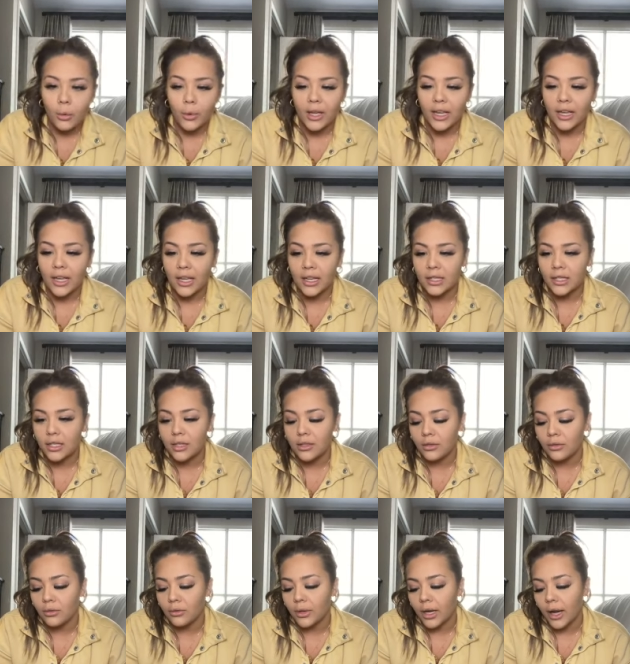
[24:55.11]
We can get
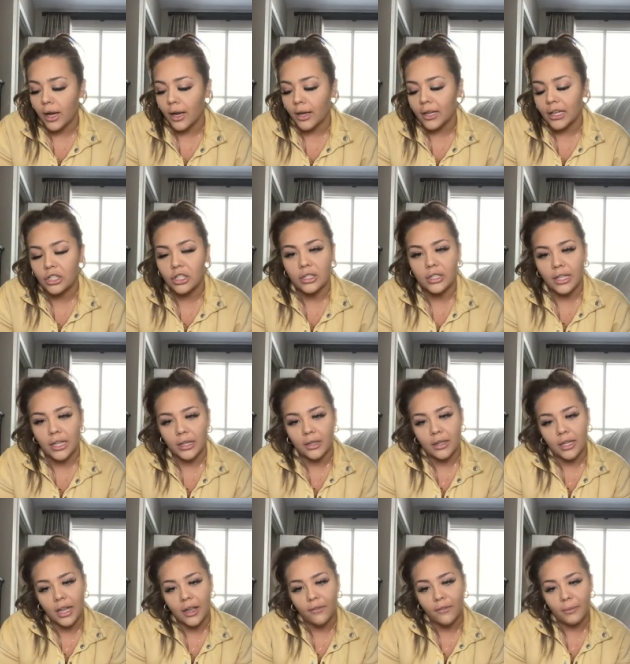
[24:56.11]
to uh, get you
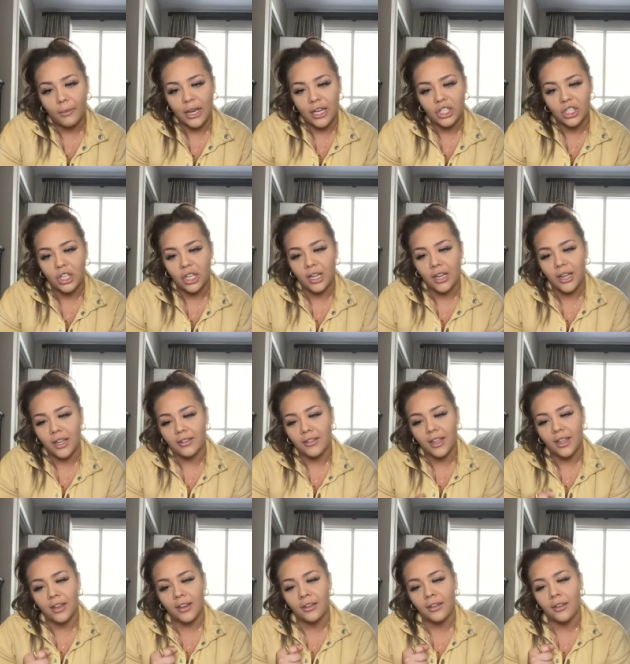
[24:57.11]
the information and
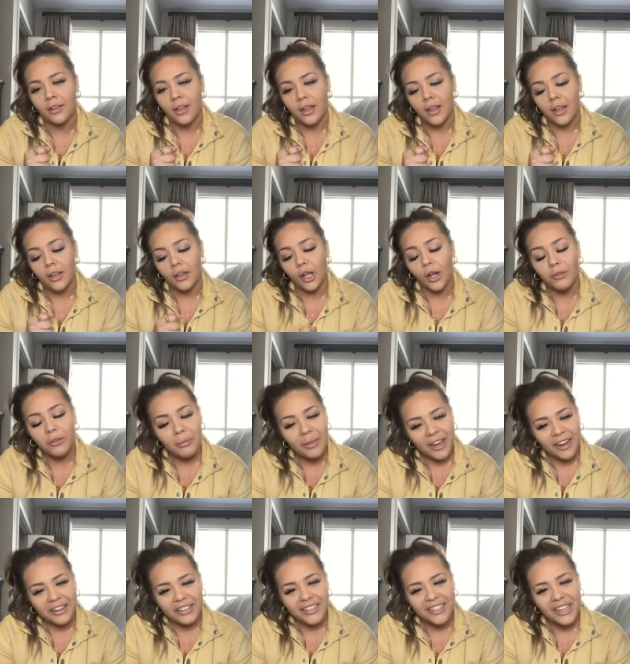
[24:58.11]
then go from
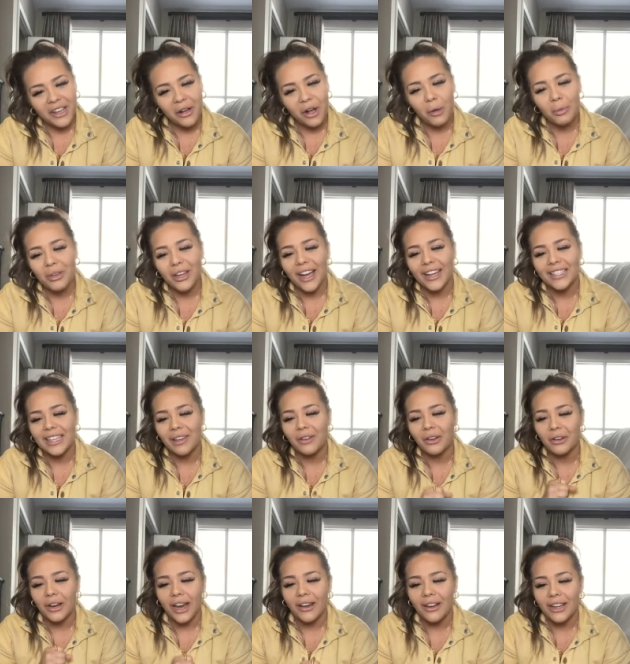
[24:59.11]
there. So I hope you guys have
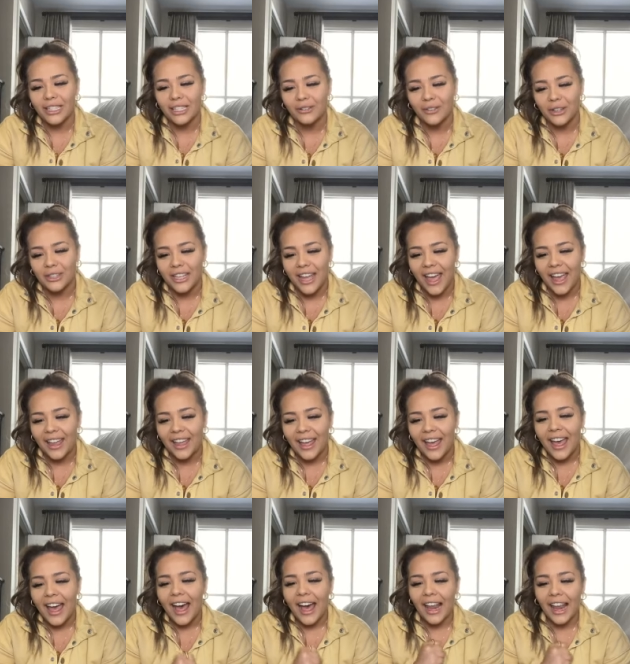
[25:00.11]
a great rest of your day.
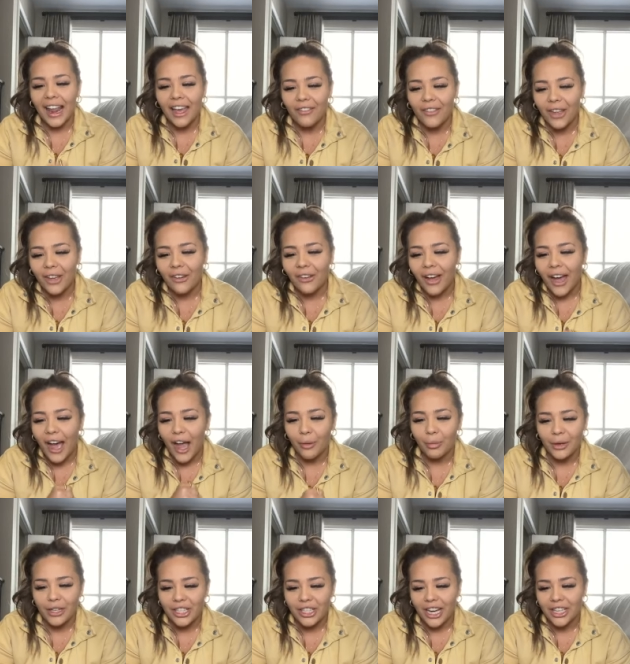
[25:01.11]
I love you. I
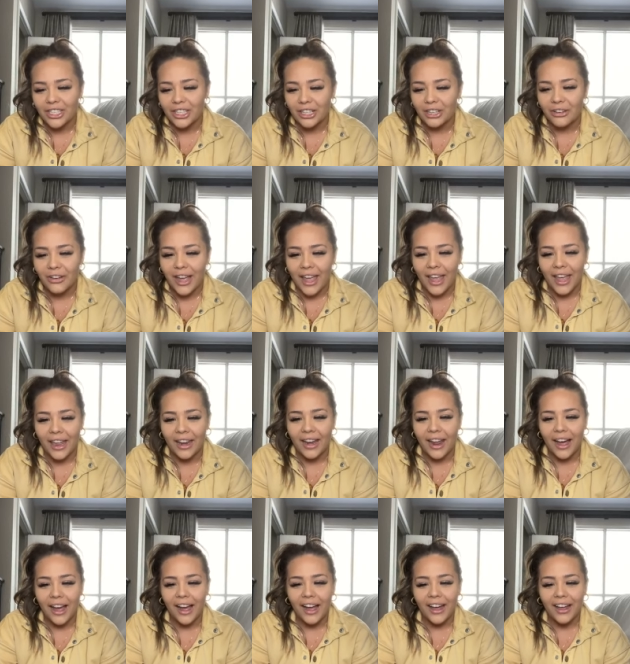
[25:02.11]
appreciate you.
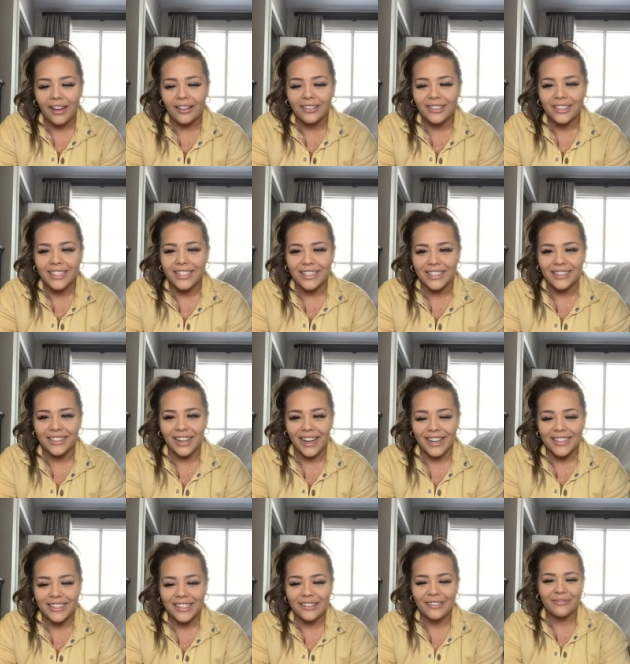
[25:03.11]
And I will see you
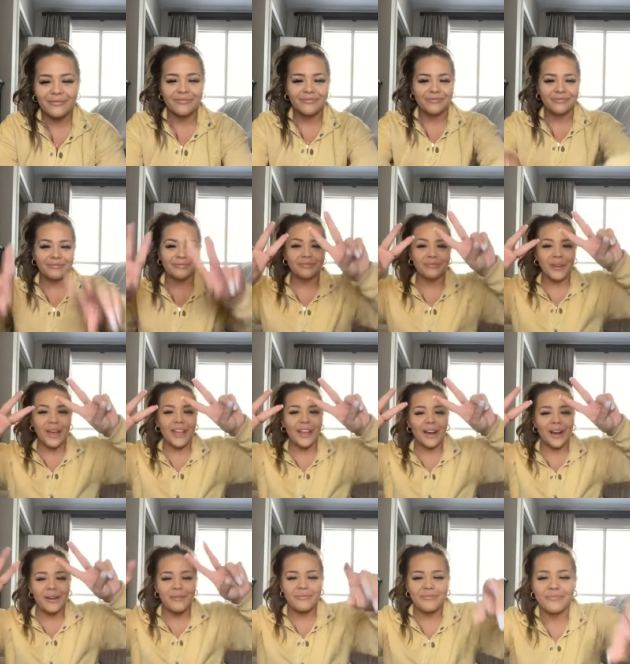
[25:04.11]
guys soon. Bye,
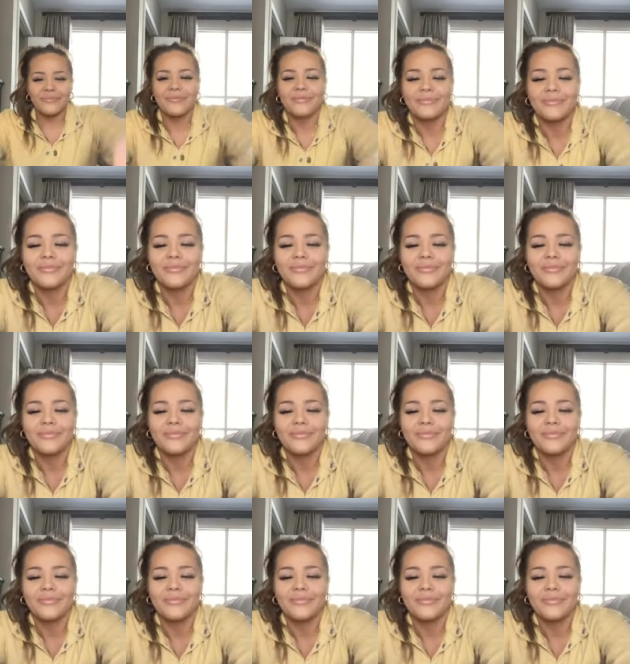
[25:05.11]
y'all.